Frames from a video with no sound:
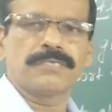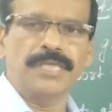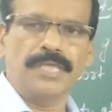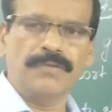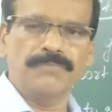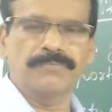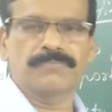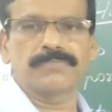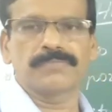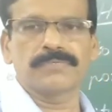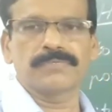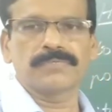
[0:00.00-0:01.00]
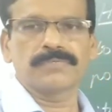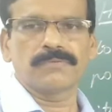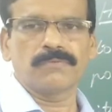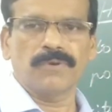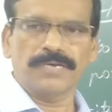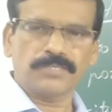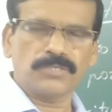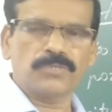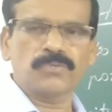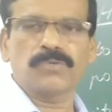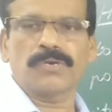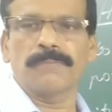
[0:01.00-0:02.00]
aim was
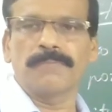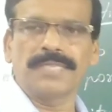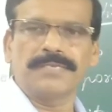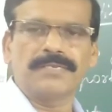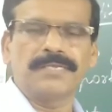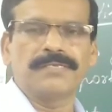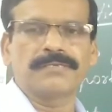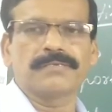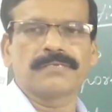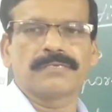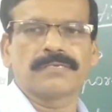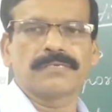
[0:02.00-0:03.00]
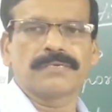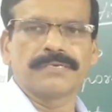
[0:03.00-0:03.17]
to completely